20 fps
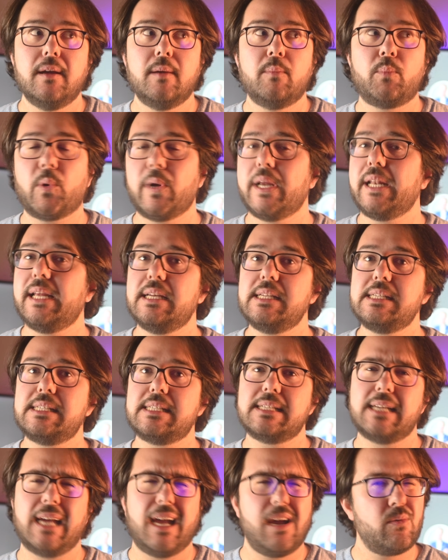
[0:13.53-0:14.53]
Point is,
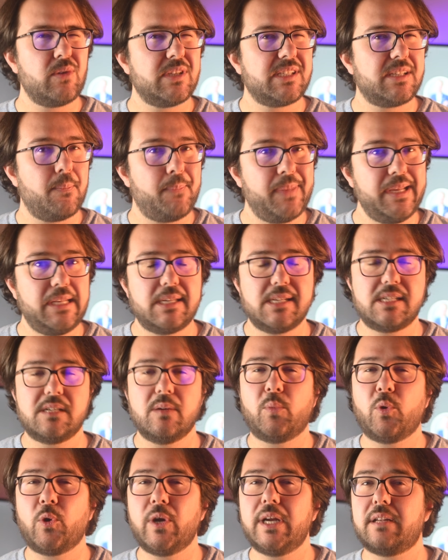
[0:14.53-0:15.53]
I was a bit
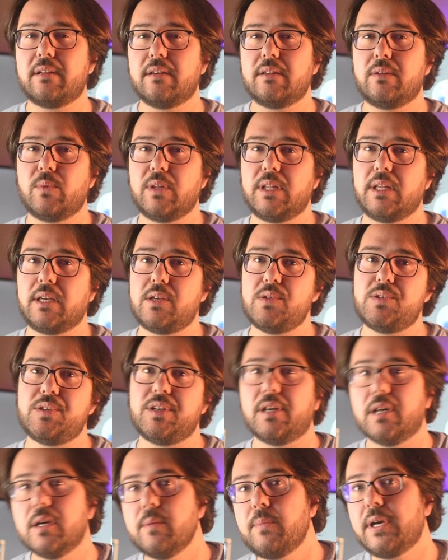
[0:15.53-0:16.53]
disappointed with the
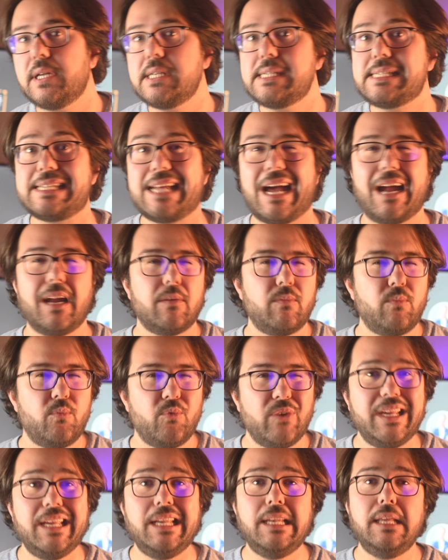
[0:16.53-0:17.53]
QC earbuds. I
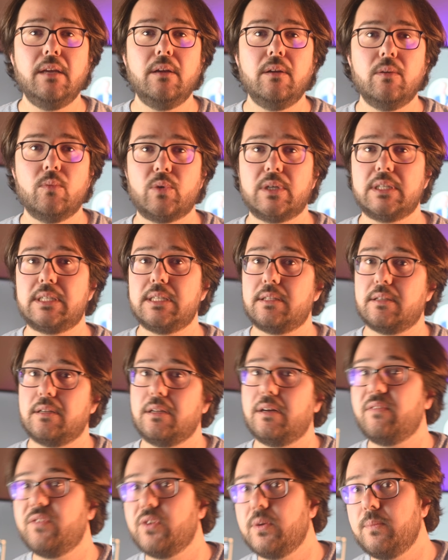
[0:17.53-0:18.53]
really wanted to
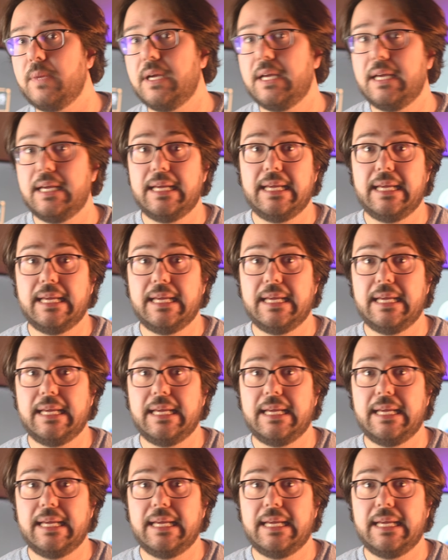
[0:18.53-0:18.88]
love them.